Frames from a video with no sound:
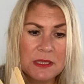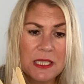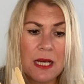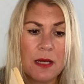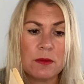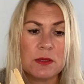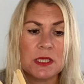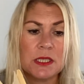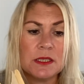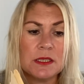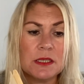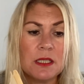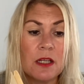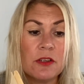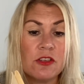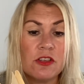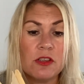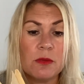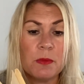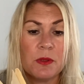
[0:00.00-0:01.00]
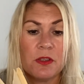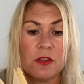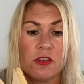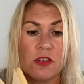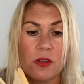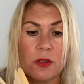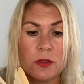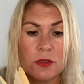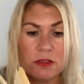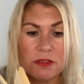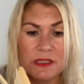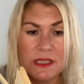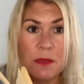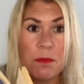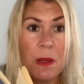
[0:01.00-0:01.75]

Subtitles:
out and touched him on the shoulder as he